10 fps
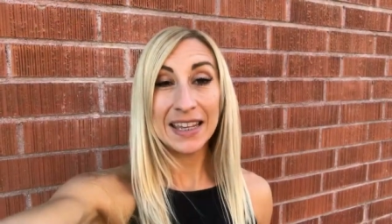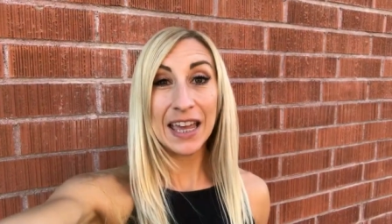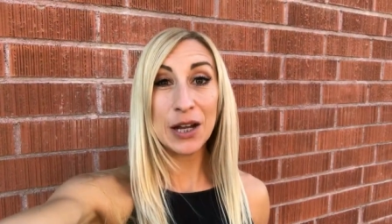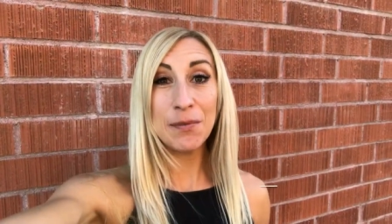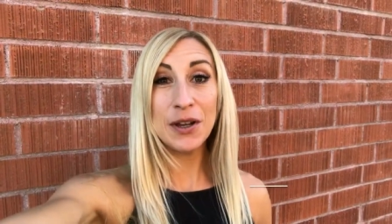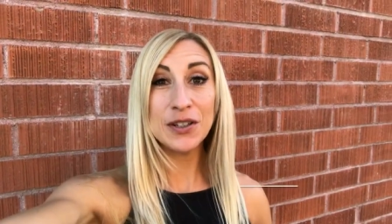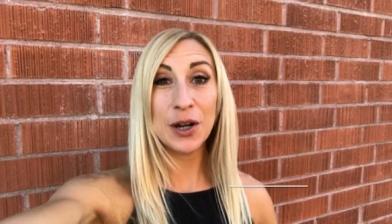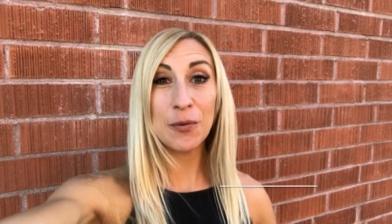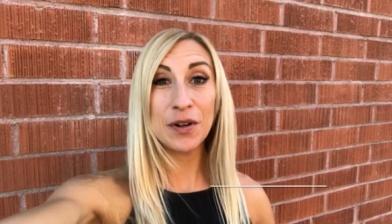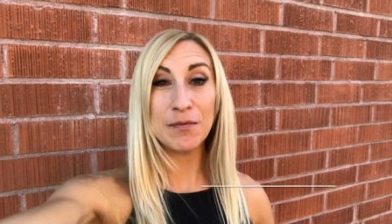
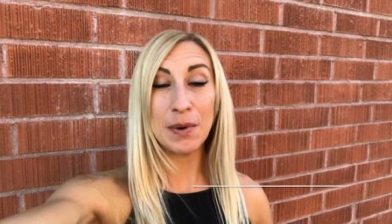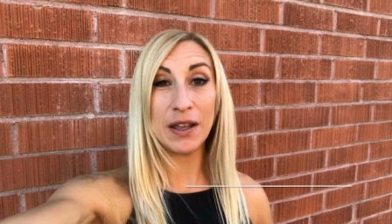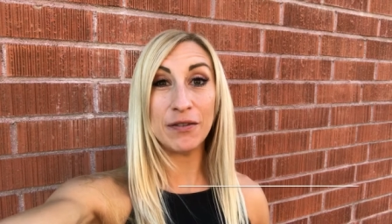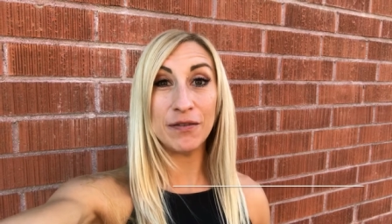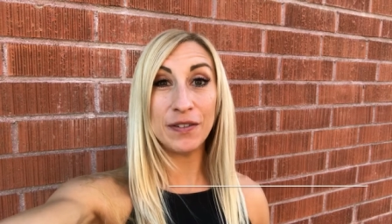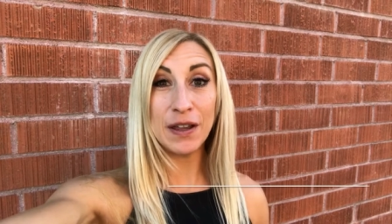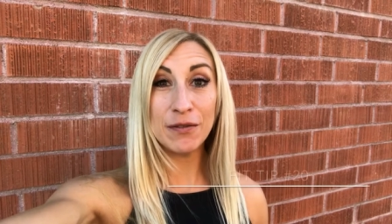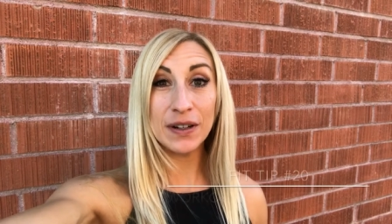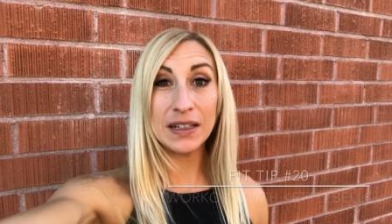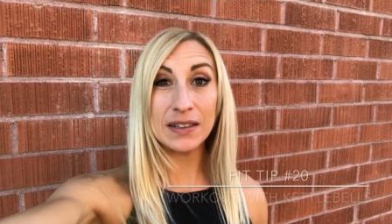Kettlebells are one of my
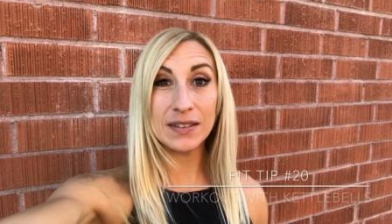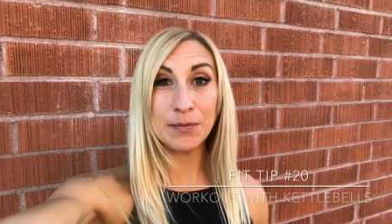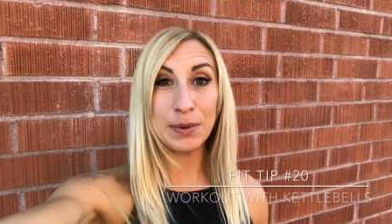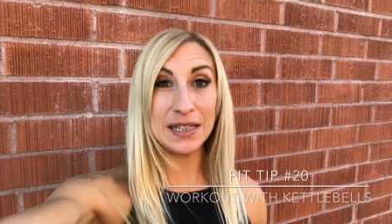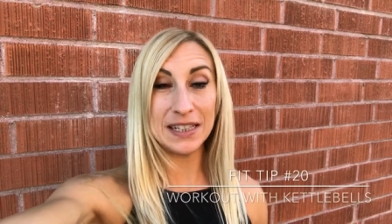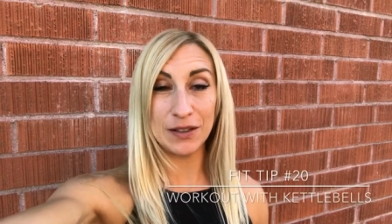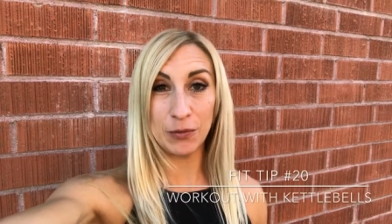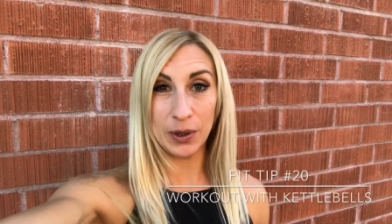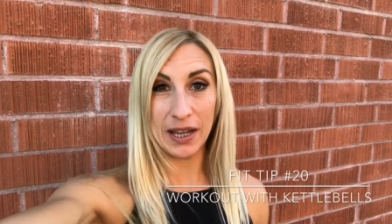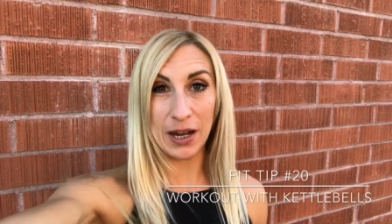favorite pieces
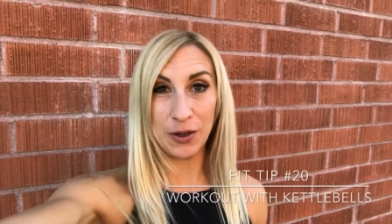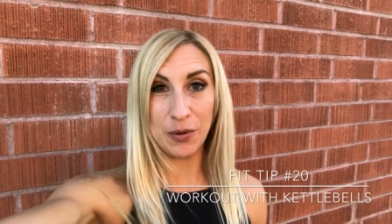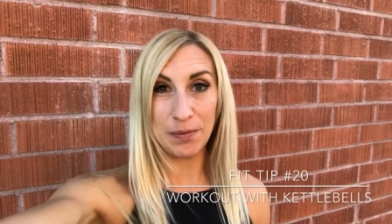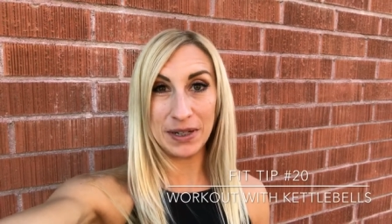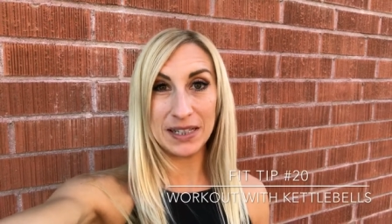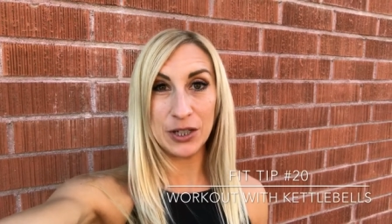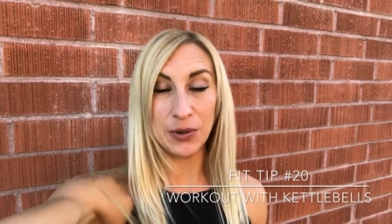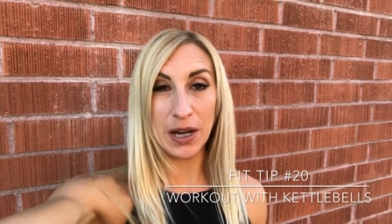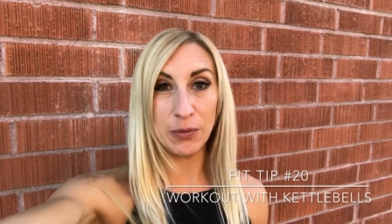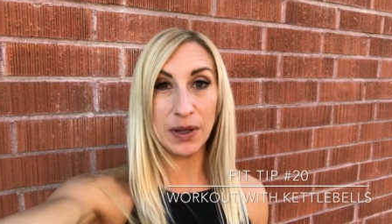of workout equipment to
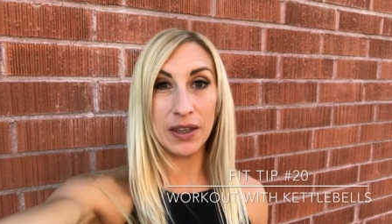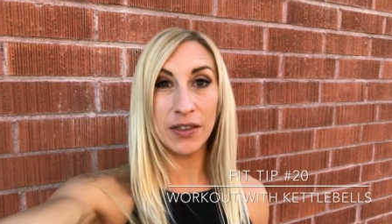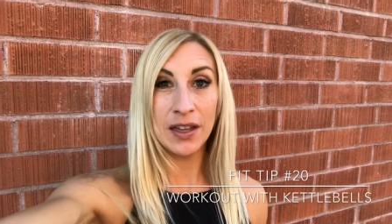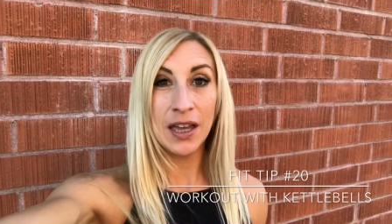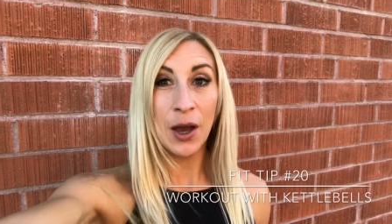train with.